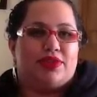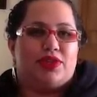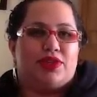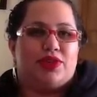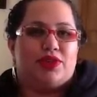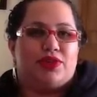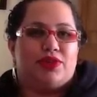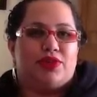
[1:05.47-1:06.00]

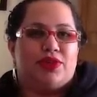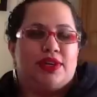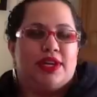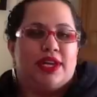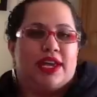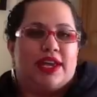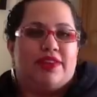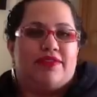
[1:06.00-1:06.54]
to
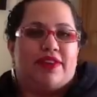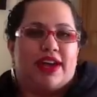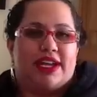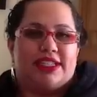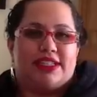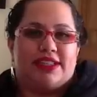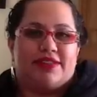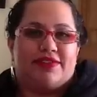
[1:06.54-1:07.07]

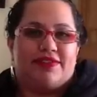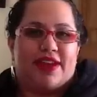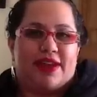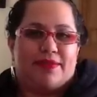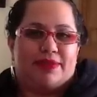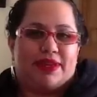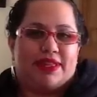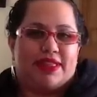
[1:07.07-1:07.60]
advise the
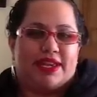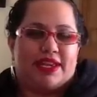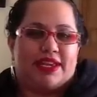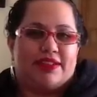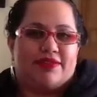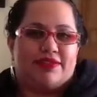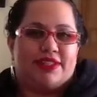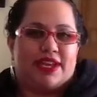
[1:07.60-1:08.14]
family that
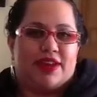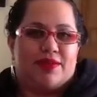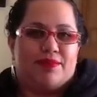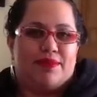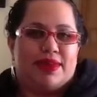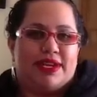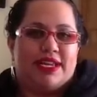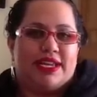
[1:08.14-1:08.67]
gives out
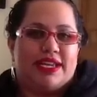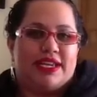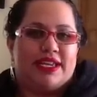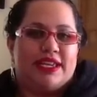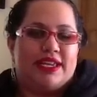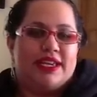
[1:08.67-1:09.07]
money